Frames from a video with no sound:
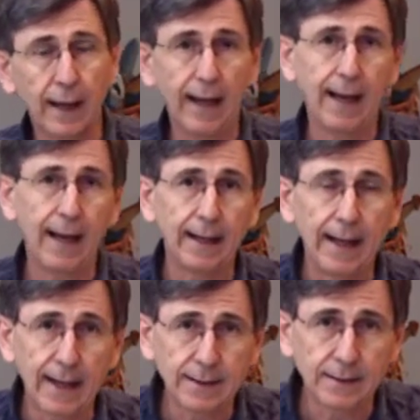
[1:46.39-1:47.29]
and
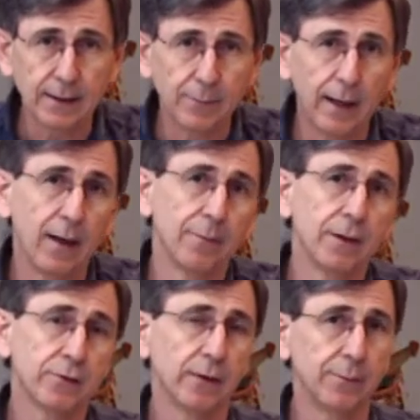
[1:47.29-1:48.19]
edited by our
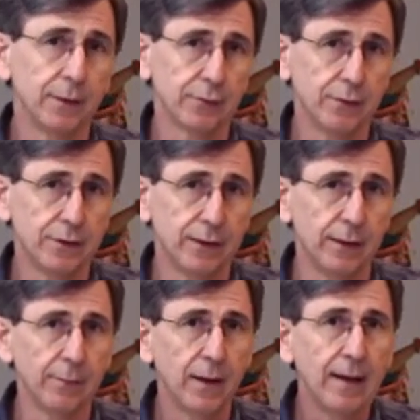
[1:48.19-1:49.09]
administrative ministries
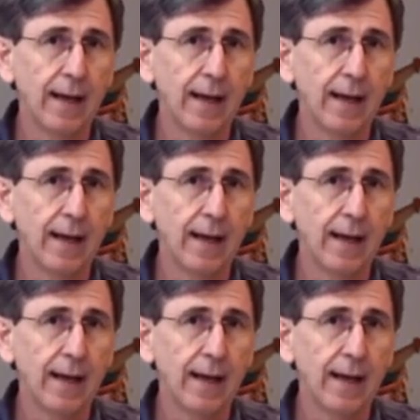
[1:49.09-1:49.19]
team.